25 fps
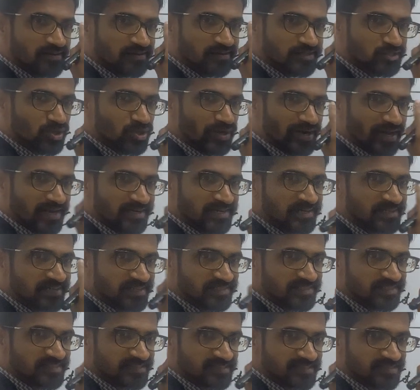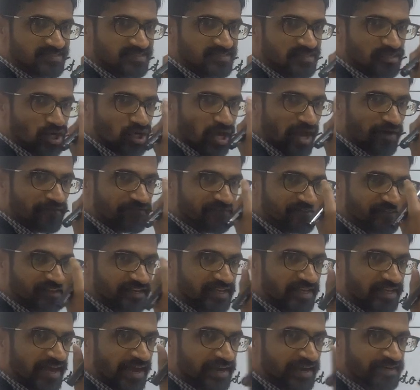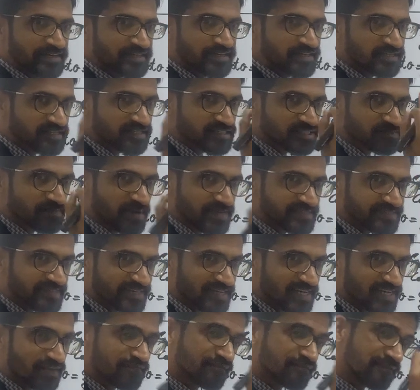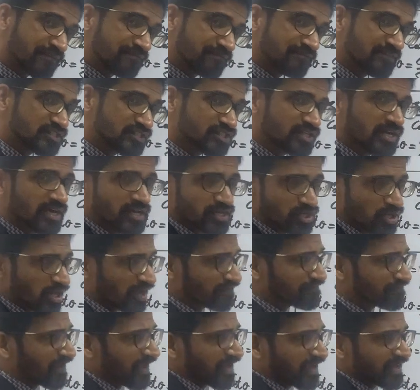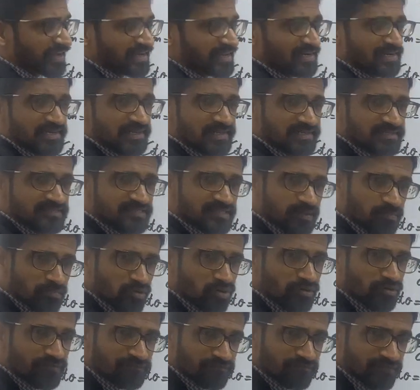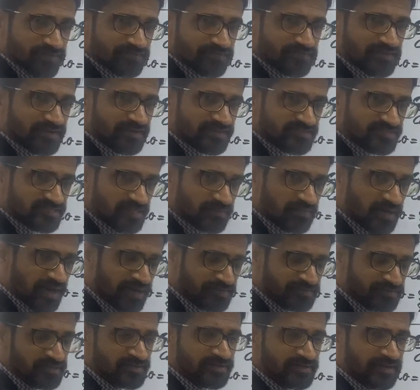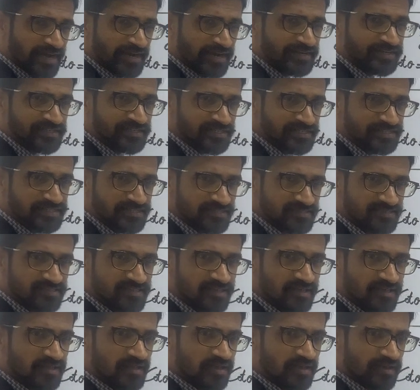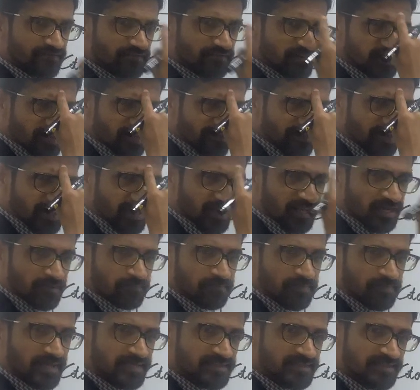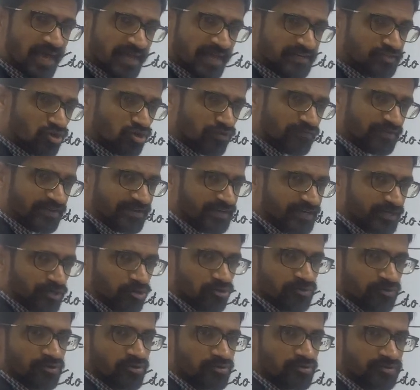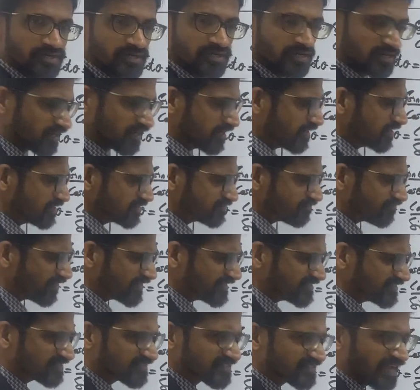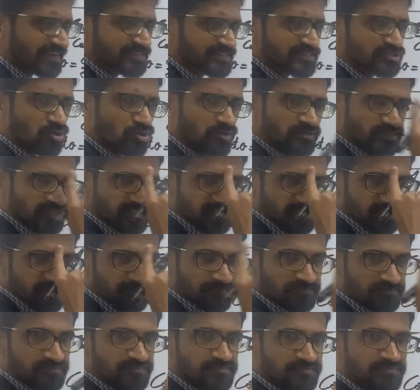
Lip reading: your identities. You have 3 identities basically, from which you have again learned some other identities, whether we can apply that over here or not. What is sin square theta?